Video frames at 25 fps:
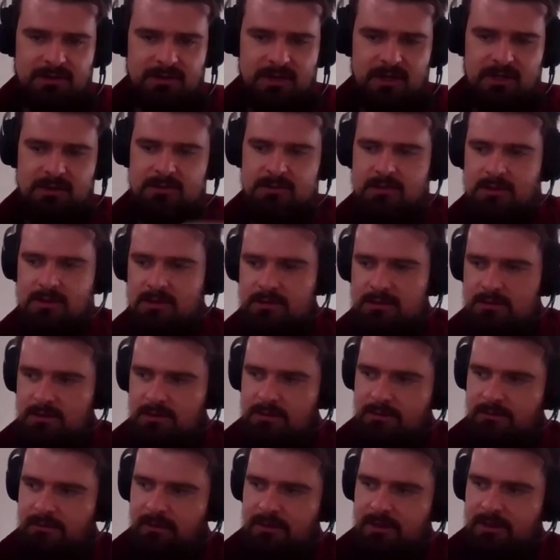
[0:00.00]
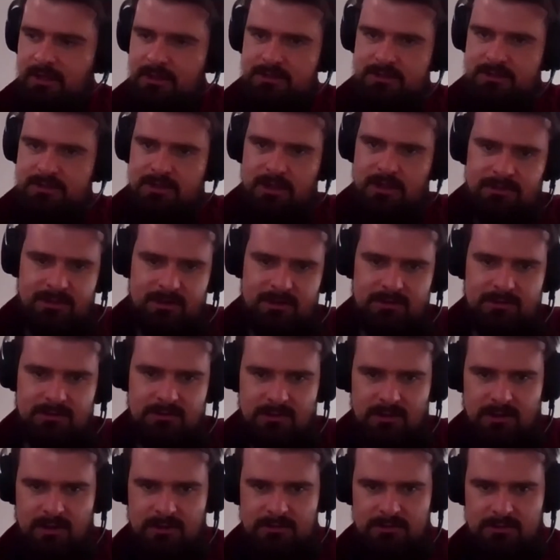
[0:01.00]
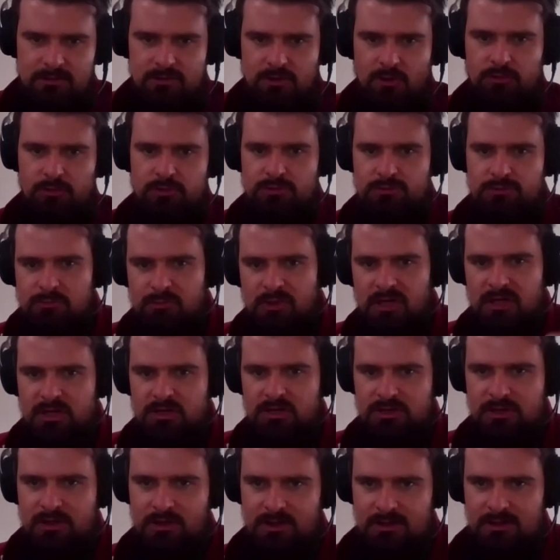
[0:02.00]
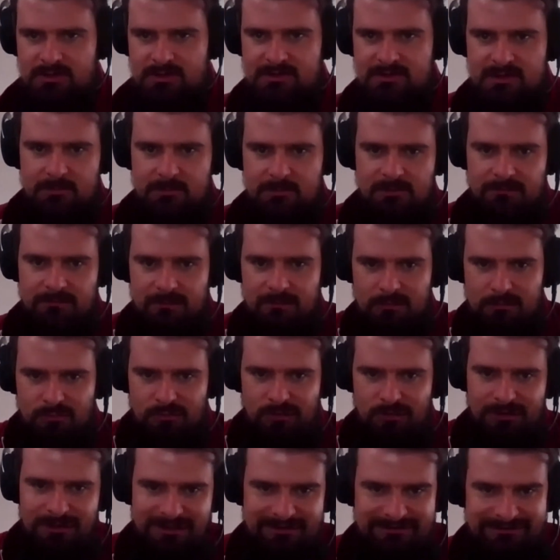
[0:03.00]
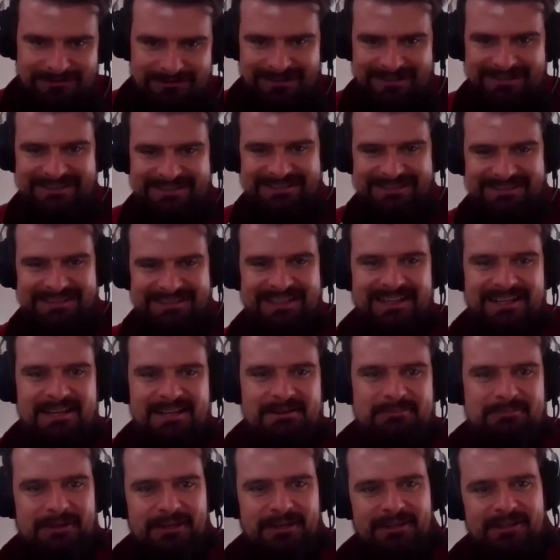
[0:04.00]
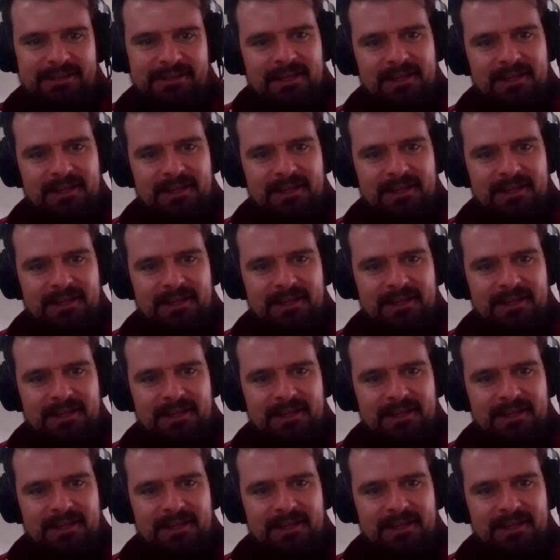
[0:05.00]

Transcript: then, and you use a line chart then, and you don't use pie charts except if you're Brian, right? But